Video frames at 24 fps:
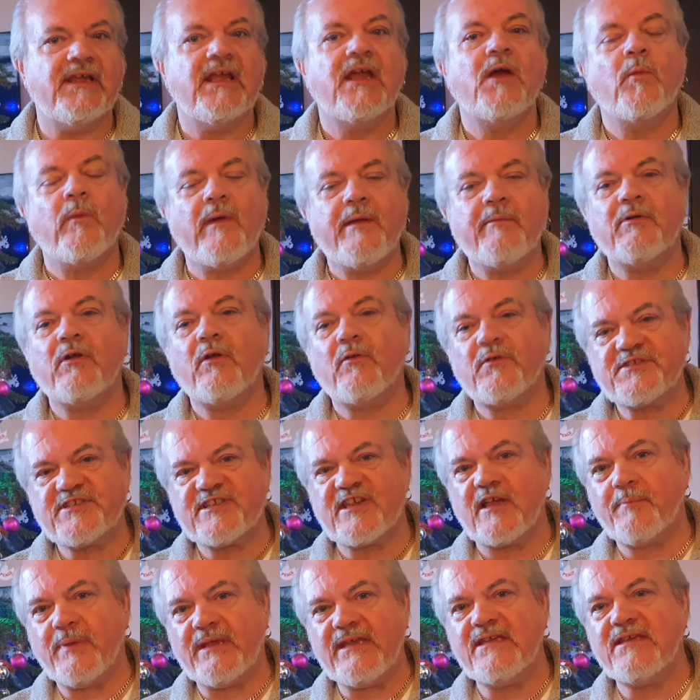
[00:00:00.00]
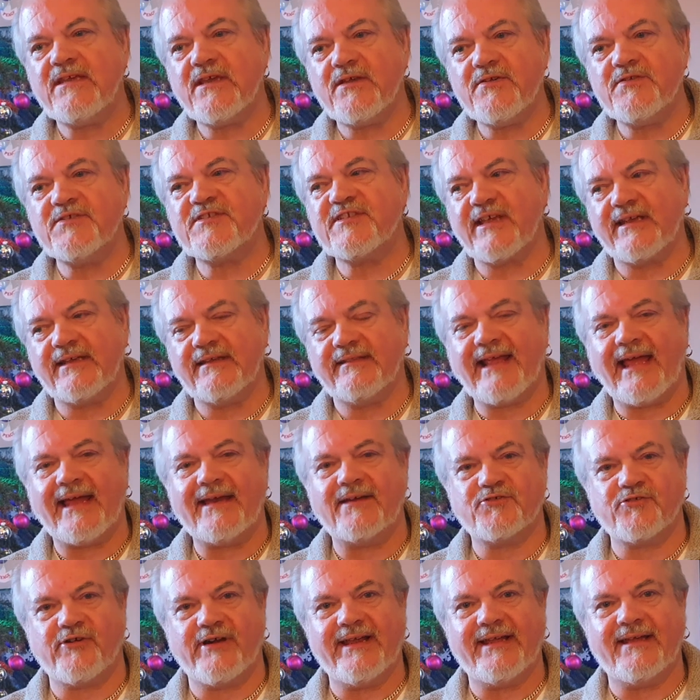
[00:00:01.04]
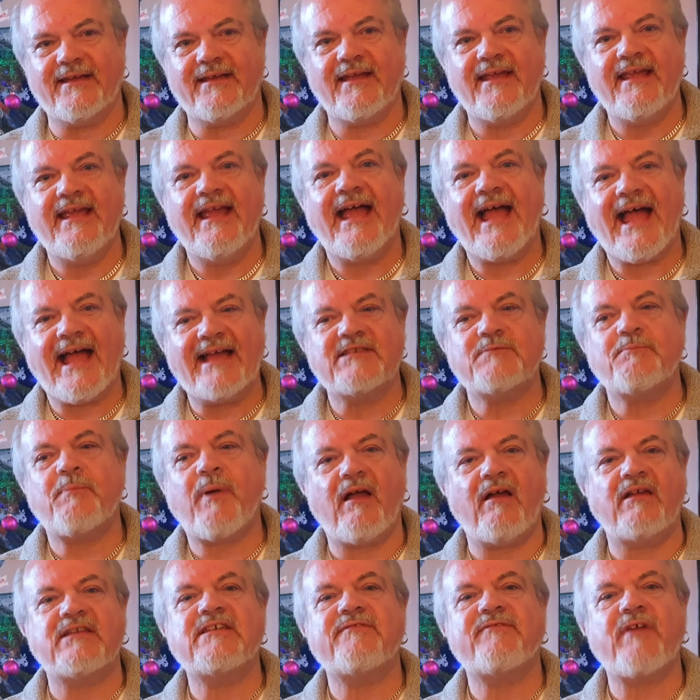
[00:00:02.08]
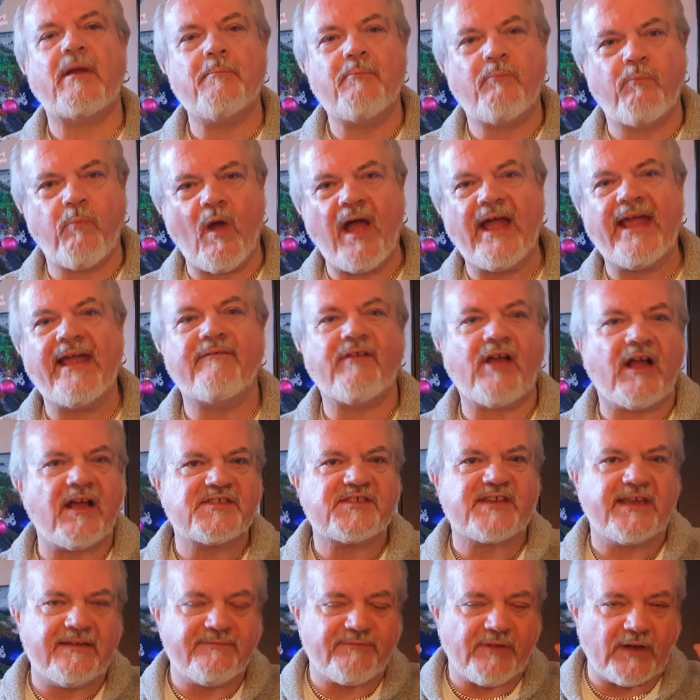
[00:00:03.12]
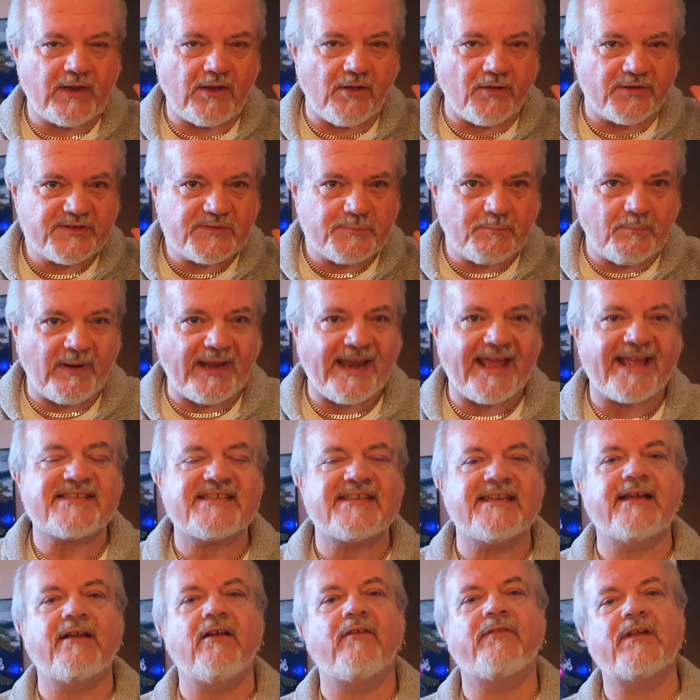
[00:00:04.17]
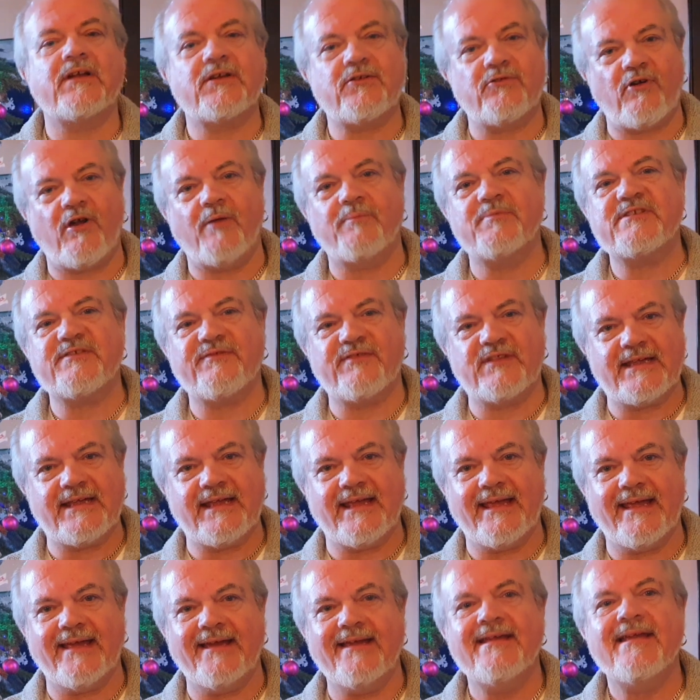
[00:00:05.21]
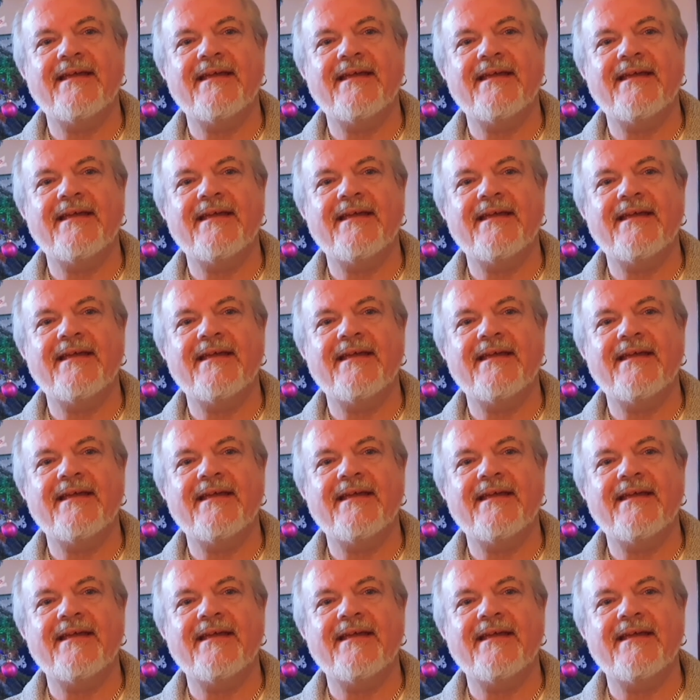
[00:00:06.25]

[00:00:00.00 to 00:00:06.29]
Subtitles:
we will also be using that drink as part of a way of asking for God's blessing on the crops for the year,